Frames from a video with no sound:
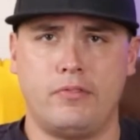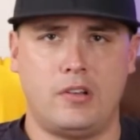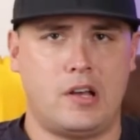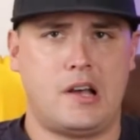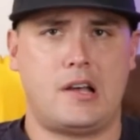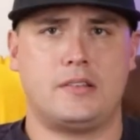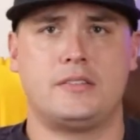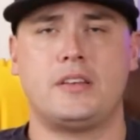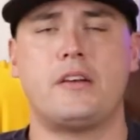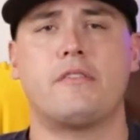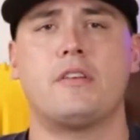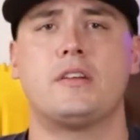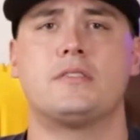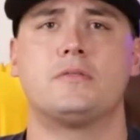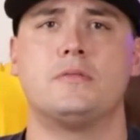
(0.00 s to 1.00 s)
Ah,
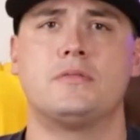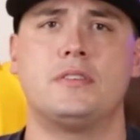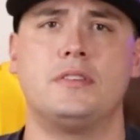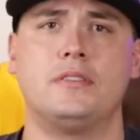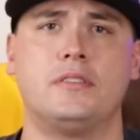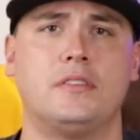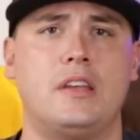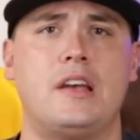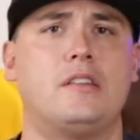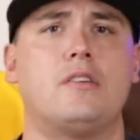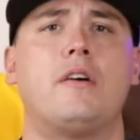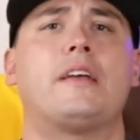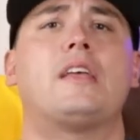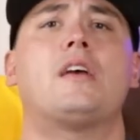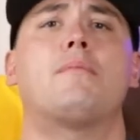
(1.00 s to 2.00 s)
sorry, Aunt Susan. Yeah, no,
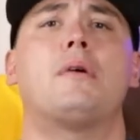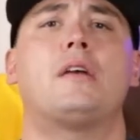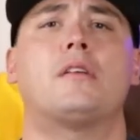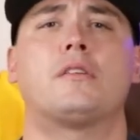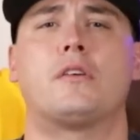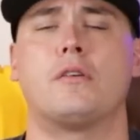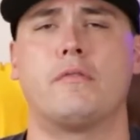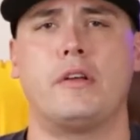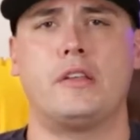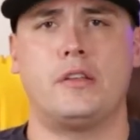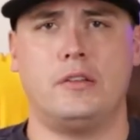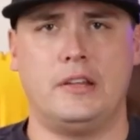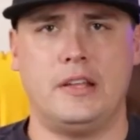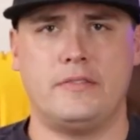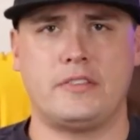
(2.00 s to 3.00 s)
I can't make it to go rake
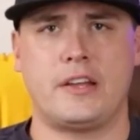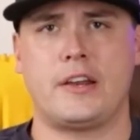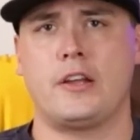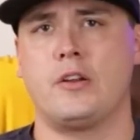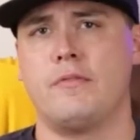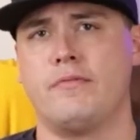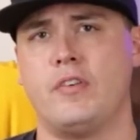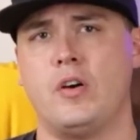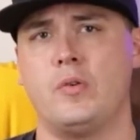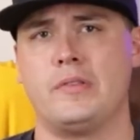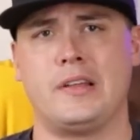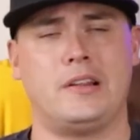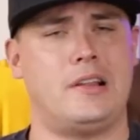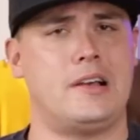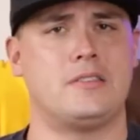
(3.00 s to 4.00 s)
your leaves. I gotta go vote, and
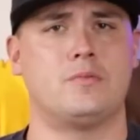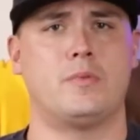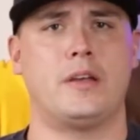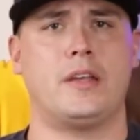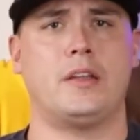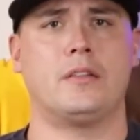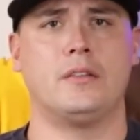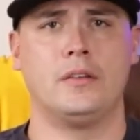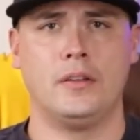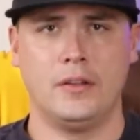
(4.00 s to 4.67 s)
that line's wicked.